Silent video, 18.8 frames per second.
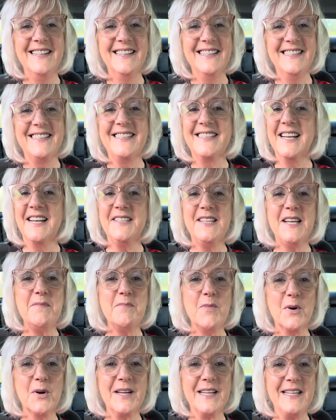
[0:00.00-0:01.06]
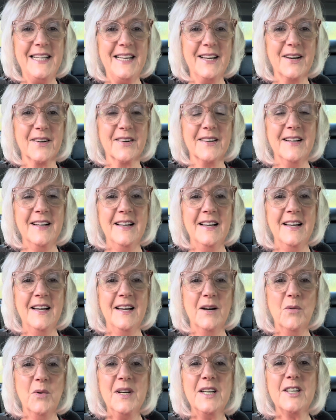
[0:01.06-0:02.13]
It's Sunday morning here.
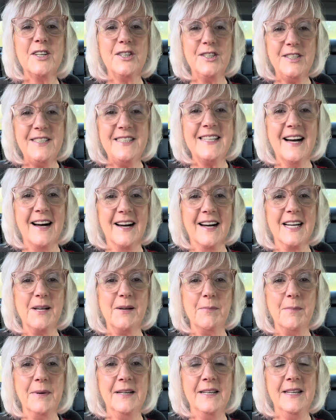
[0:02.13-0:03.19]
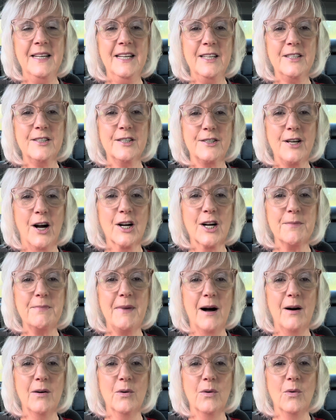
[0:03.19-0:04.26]
what a good time to talk
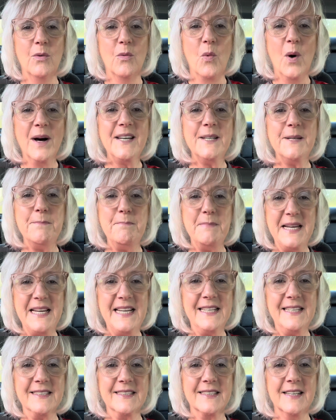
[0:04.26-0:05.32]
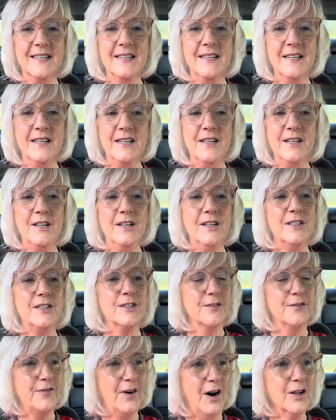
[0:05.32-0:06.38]
about what it means
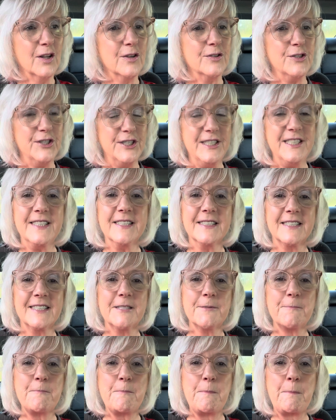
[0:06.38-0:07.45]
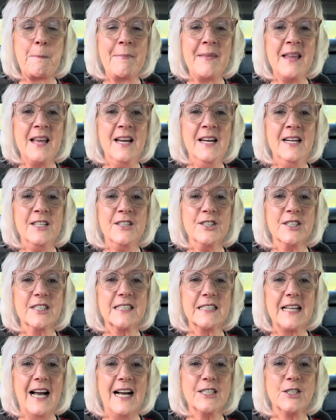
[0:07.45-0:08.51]
to follow Jesus.
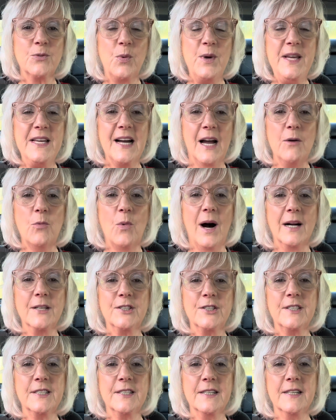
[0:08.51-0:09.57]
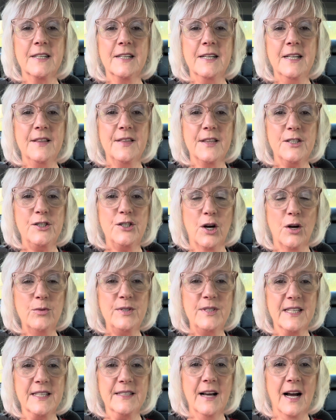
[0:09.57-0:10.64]
Just last week, I watched The
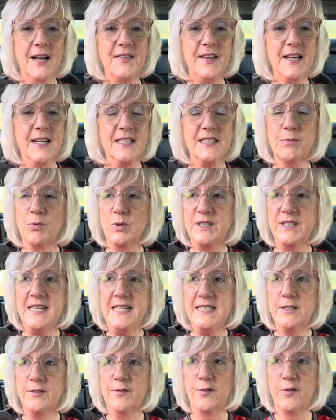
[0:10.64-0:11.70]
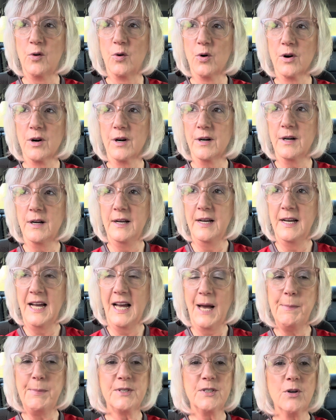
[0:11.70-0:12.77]
Chosen. I think it was season four,
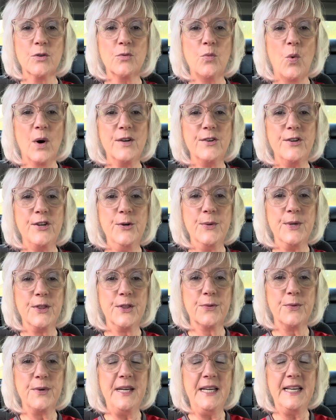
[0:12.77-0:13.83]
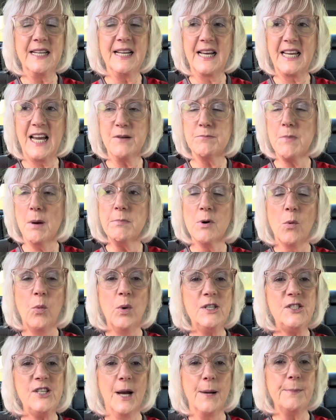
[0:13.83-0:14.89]
episode one, two, and three. And I can't remember
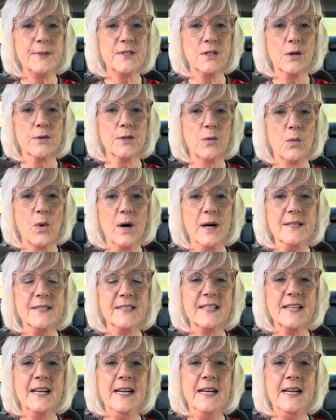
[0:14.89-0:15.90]
which episode it was.